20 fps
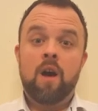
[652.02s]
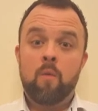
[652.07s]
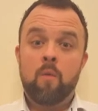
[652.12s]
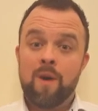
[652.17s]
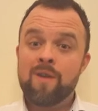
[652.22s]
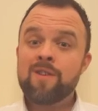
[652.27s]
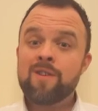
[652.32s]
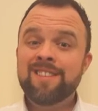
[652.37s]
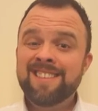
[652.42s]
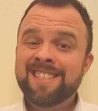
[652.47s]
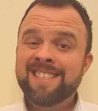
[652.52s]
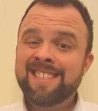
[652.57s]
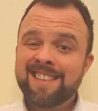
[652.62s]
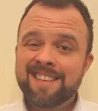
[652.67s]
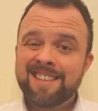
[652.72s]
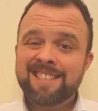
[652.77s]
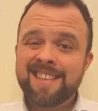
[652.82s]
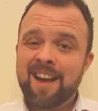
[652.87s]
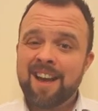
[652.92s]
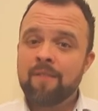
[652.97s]
A
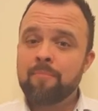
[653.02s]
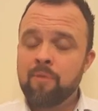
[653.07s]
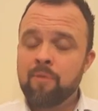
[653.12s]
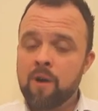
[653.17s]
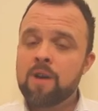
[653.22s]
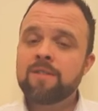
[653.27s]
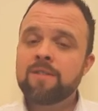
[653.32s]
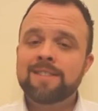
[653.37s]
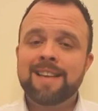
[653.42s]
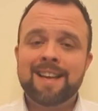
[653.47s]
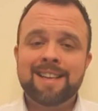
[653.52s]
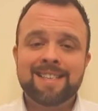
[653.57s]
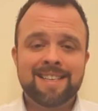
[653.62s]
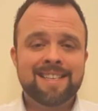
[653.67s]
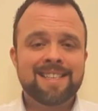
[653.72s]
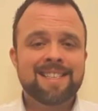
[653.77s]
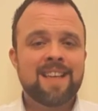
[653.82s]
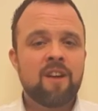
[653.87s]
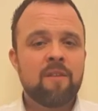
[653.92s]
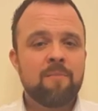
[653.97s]
well-considered set of
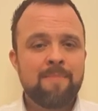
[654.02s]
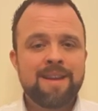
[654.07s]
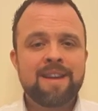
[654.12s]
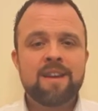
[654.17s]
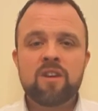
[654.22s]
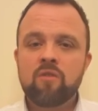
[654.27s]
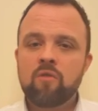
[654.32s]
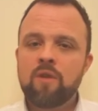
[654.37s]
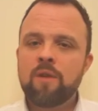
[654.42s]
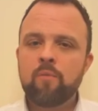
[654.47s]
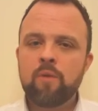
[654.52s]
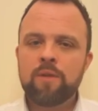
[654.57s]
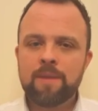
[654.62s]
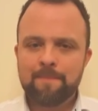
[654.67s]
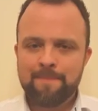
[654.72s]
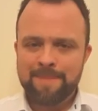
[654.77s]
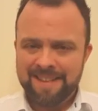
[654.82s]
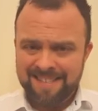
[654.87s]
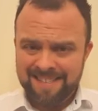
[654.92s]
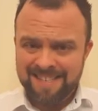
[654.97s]
processes that have been agreed with
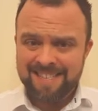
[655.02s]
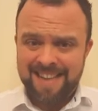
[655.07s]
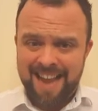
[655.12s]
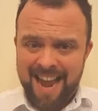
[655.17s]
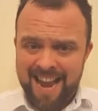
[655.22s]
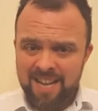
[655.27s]
the business